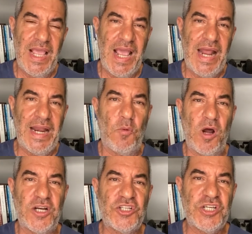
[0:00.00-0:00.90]
And I
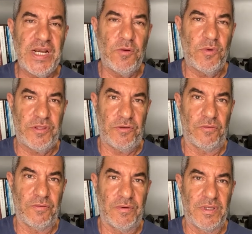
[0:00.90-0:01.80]
want to share with you
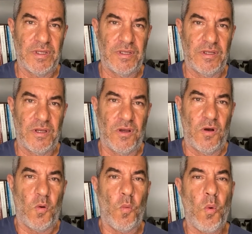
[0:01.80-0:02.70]

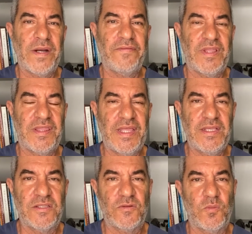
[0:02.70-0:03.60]
one of the
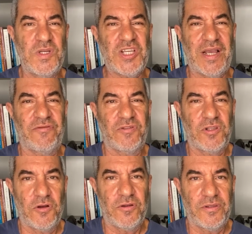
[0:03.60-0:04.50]
things which I've
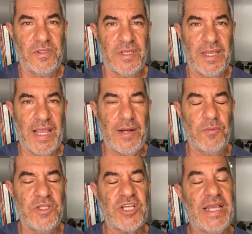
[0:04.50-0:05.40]
learned and
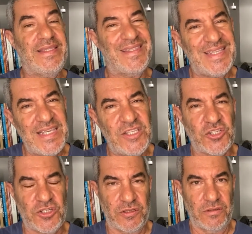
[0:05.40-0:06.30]
which I
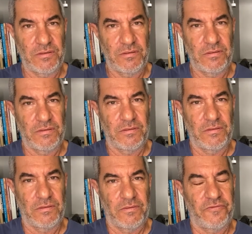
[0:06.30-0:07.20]
teach
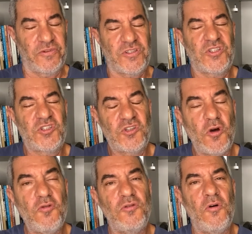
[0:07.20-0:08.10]
for
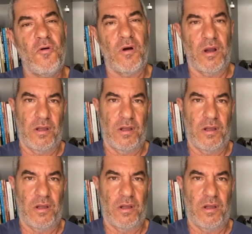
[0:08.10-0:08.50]
so long.